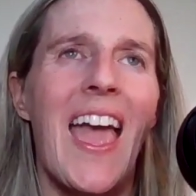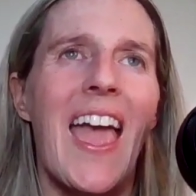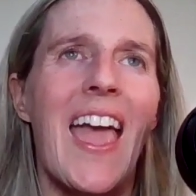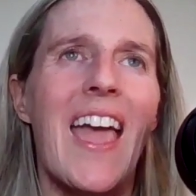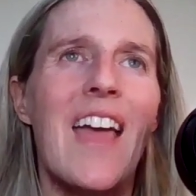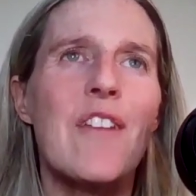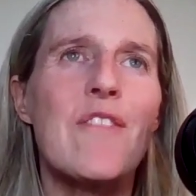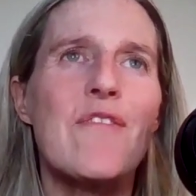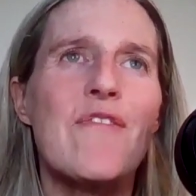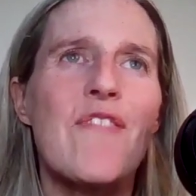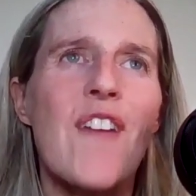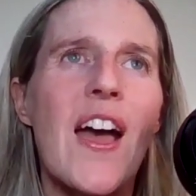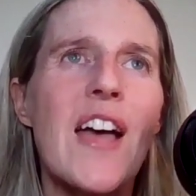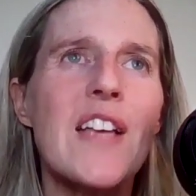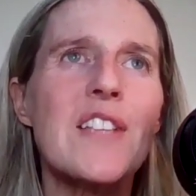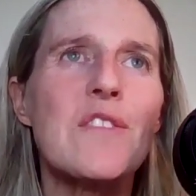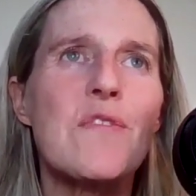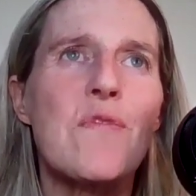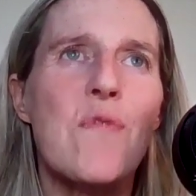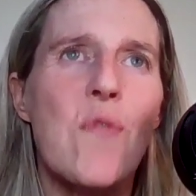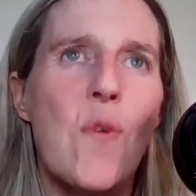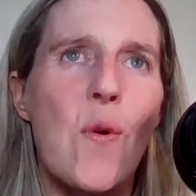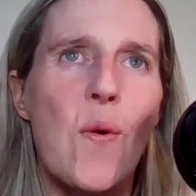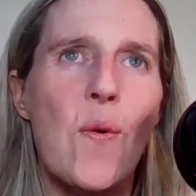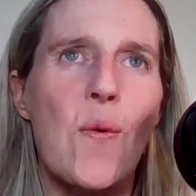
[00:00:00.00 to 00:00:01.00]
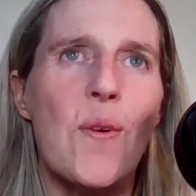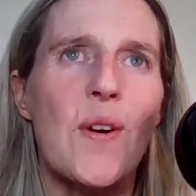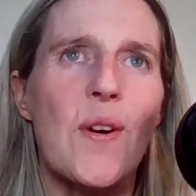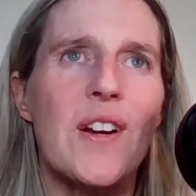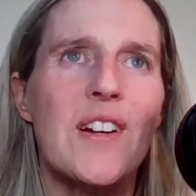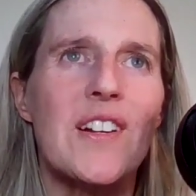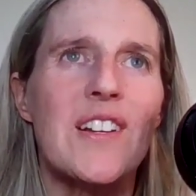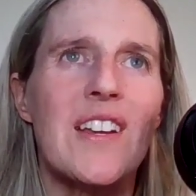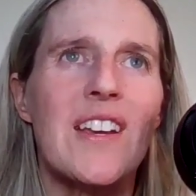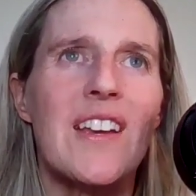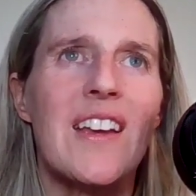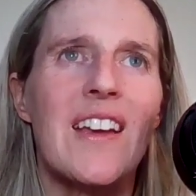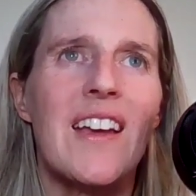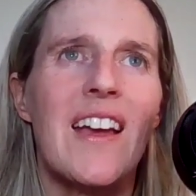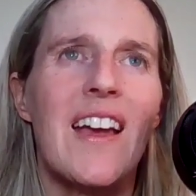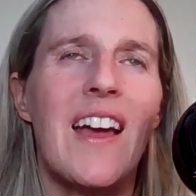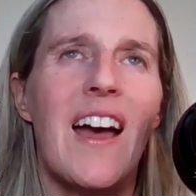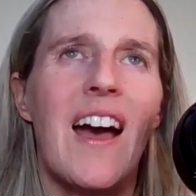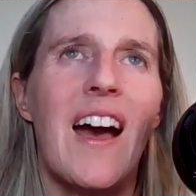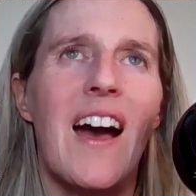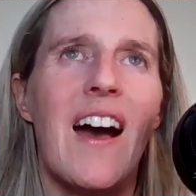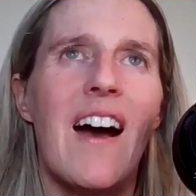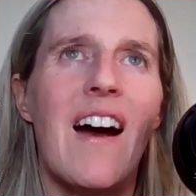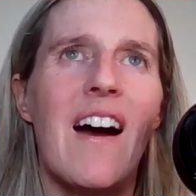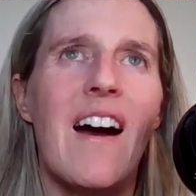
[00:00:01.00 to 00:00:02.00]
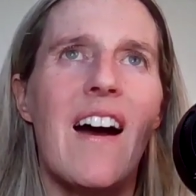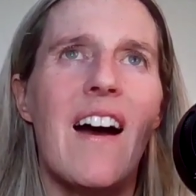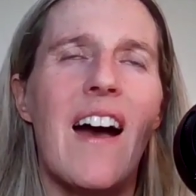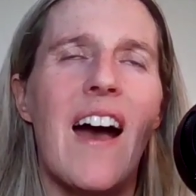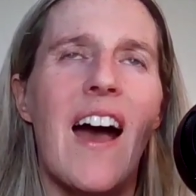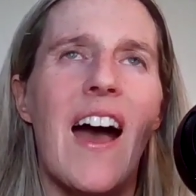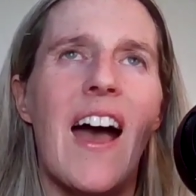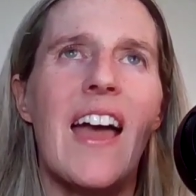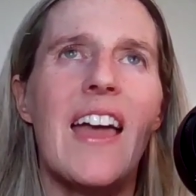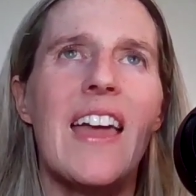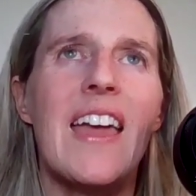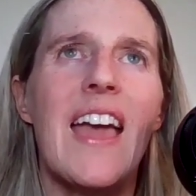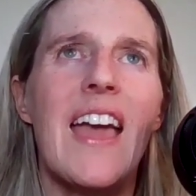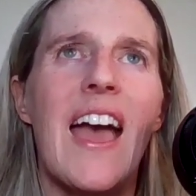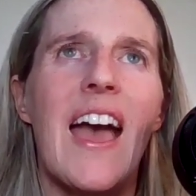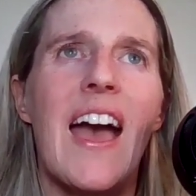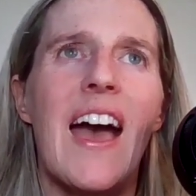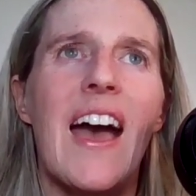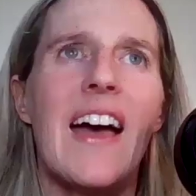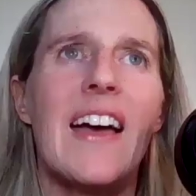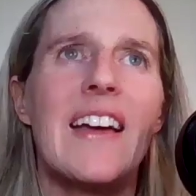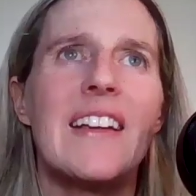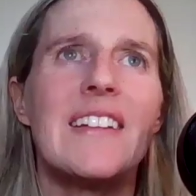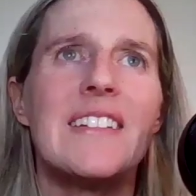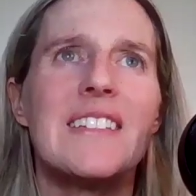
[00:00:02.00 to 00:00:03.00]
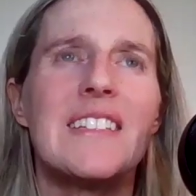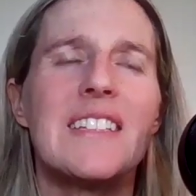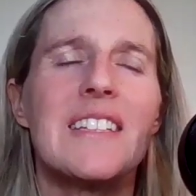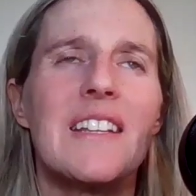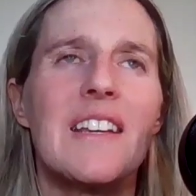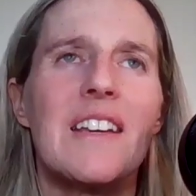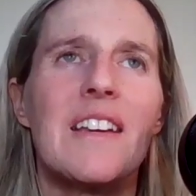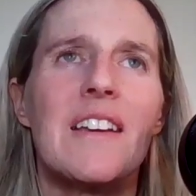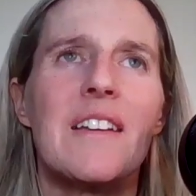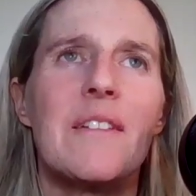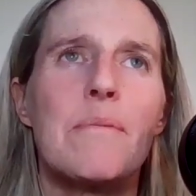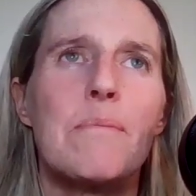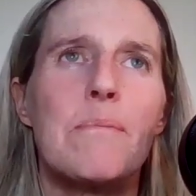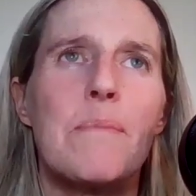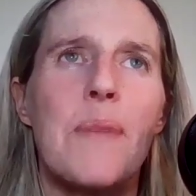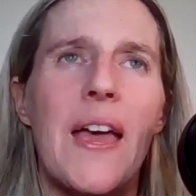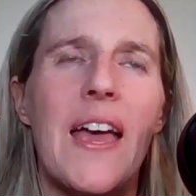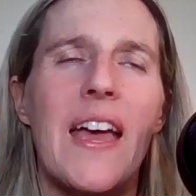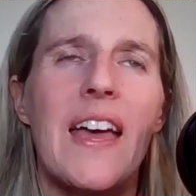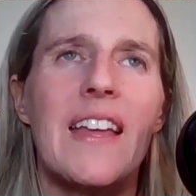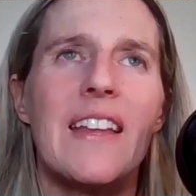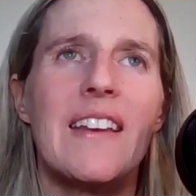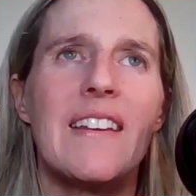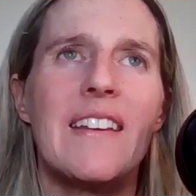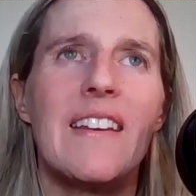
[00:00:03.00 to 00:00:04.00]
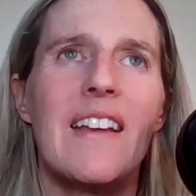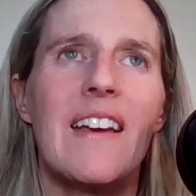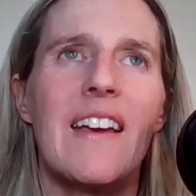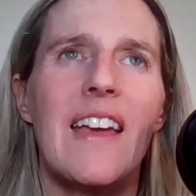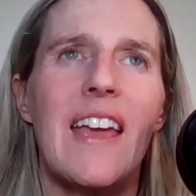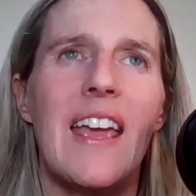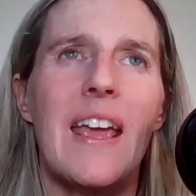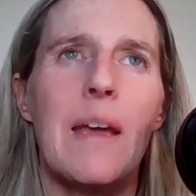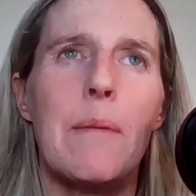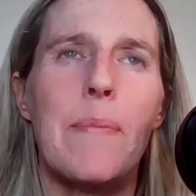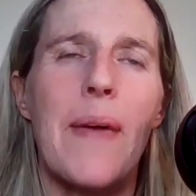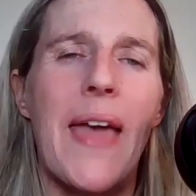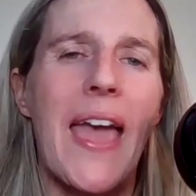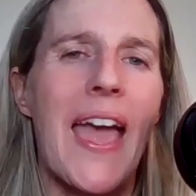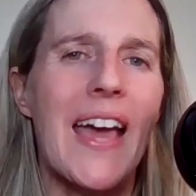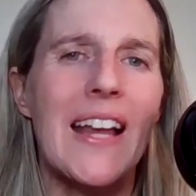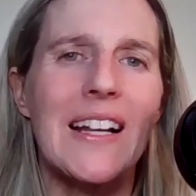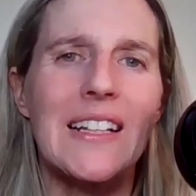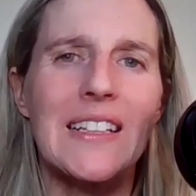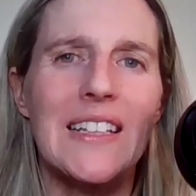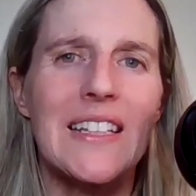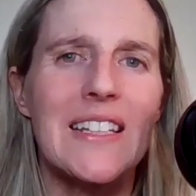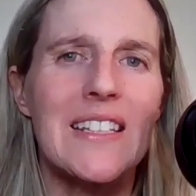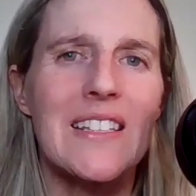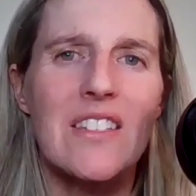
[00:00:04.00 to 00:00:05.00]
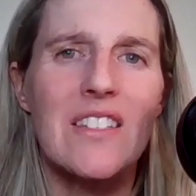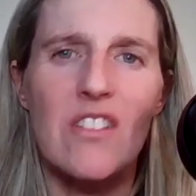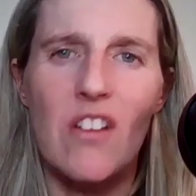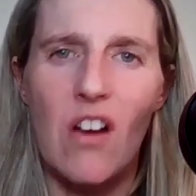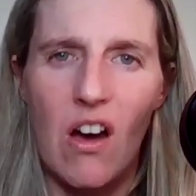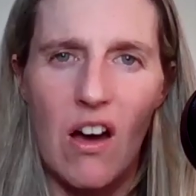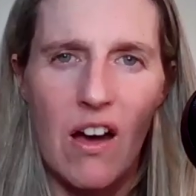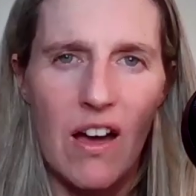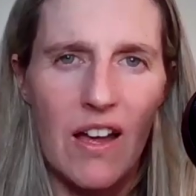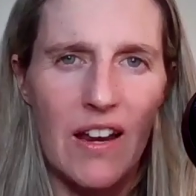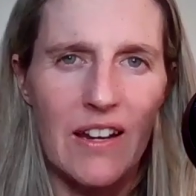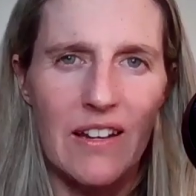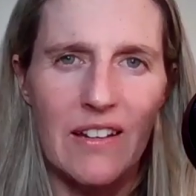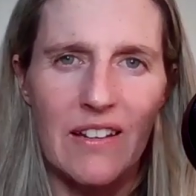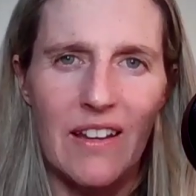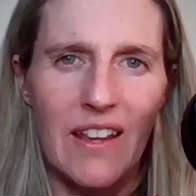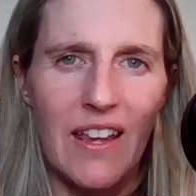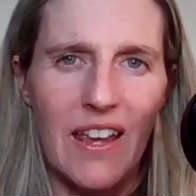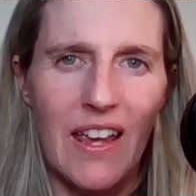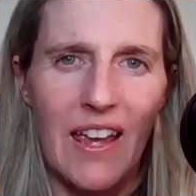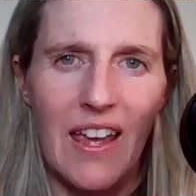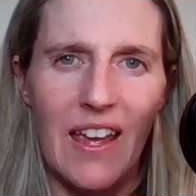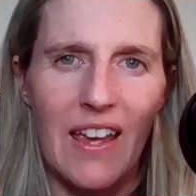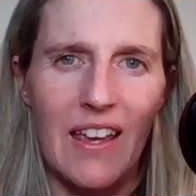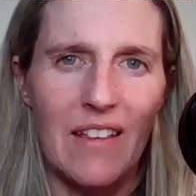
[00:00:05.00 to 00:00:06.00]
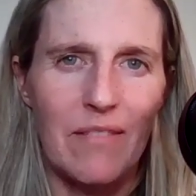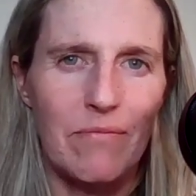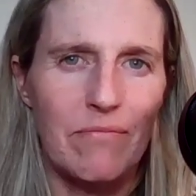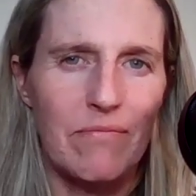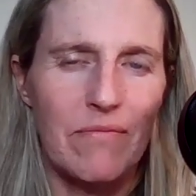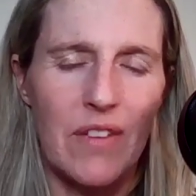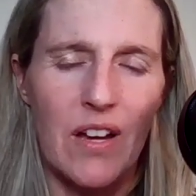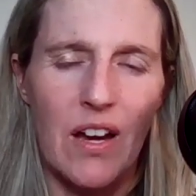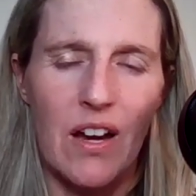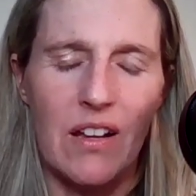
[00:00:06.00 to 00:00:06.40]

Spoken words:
And fast forward, I had been a panelist in